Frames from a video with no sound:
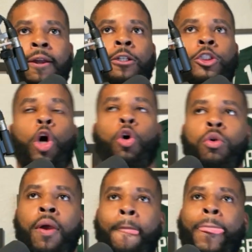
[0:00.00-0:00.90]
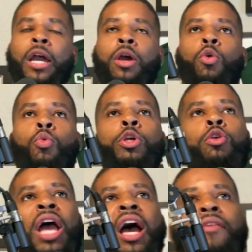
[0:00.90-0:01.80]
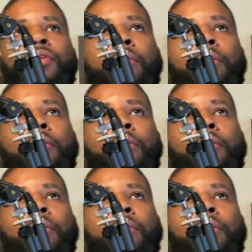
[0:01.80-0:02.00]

So when you have a